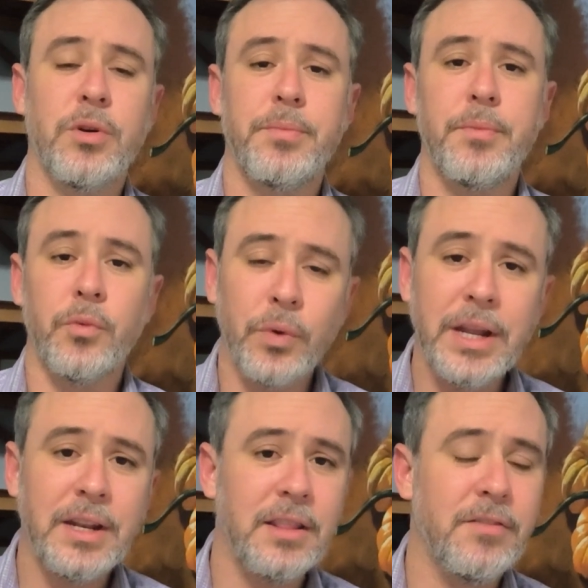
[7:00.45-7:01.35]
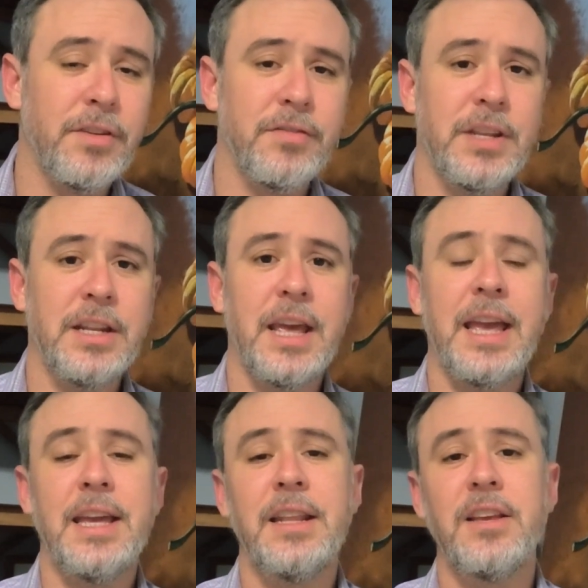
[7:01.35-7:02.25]
were written in the
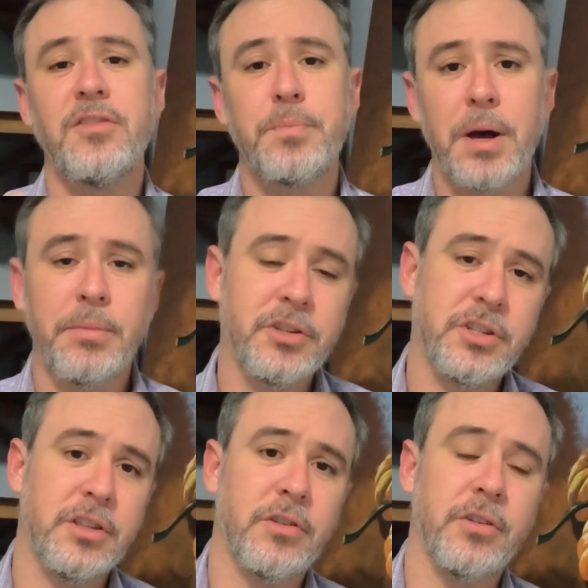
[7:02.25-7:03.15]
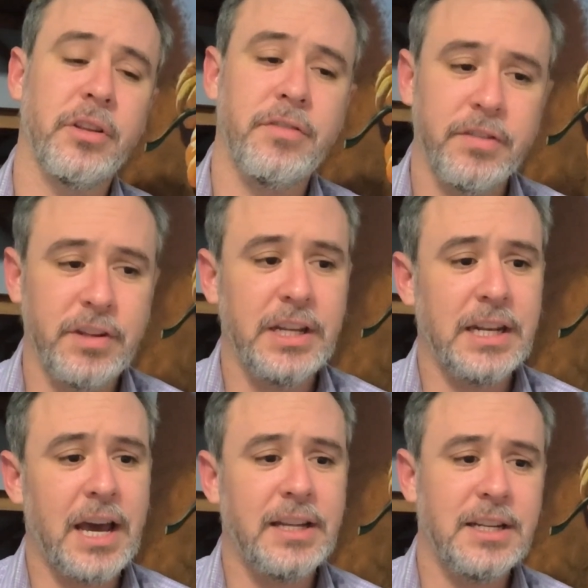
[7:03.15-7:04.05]
1580s, published in the early
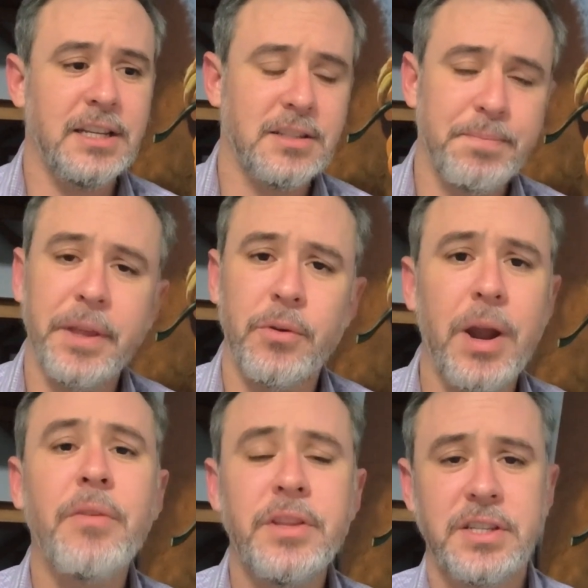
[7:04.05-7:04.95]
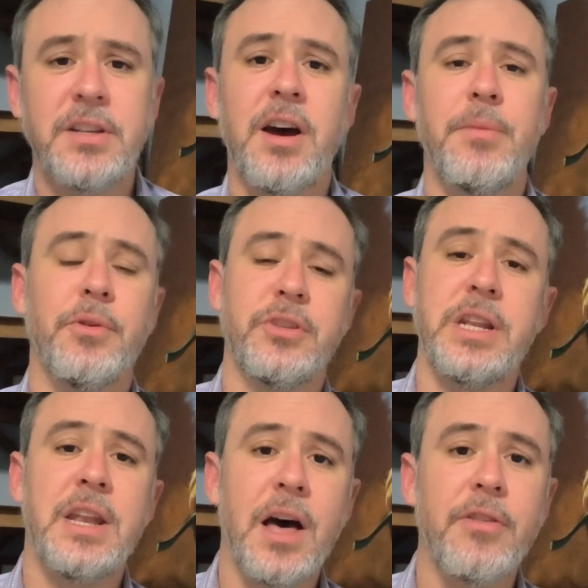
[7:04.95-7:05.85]
1590s. And around this time, there's
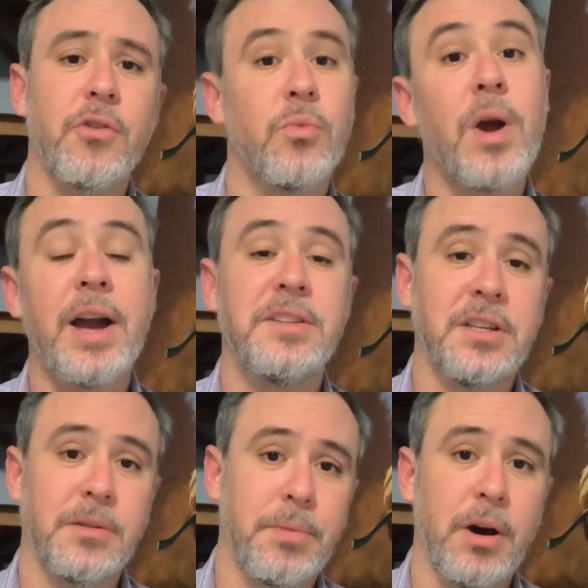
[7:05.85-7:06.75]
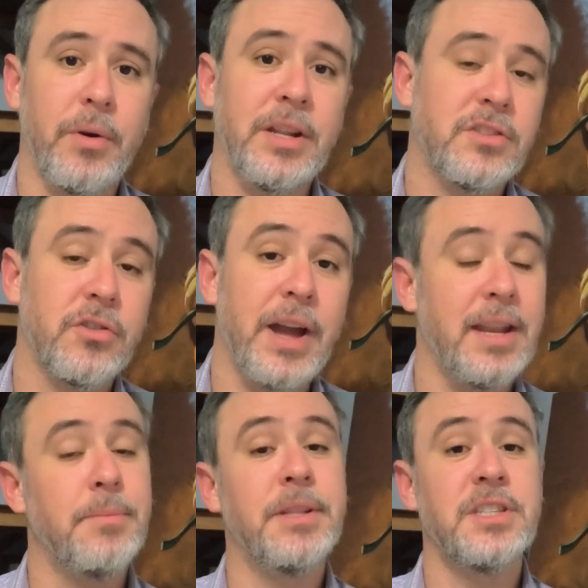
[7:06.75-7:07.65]
another rising poet, Sir
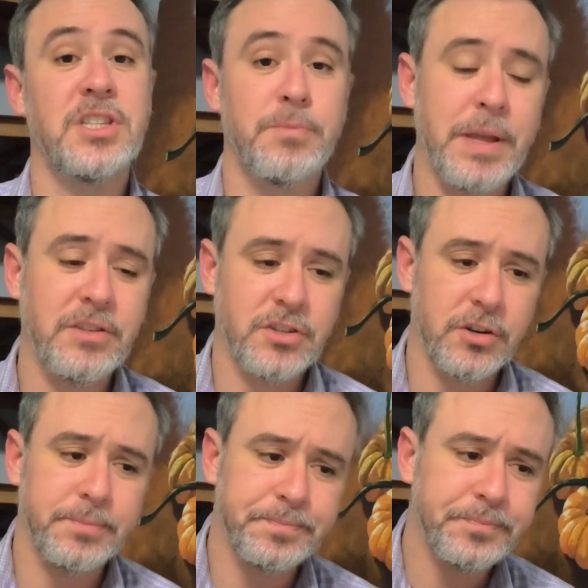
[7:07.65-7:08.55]
Edmund Spenser.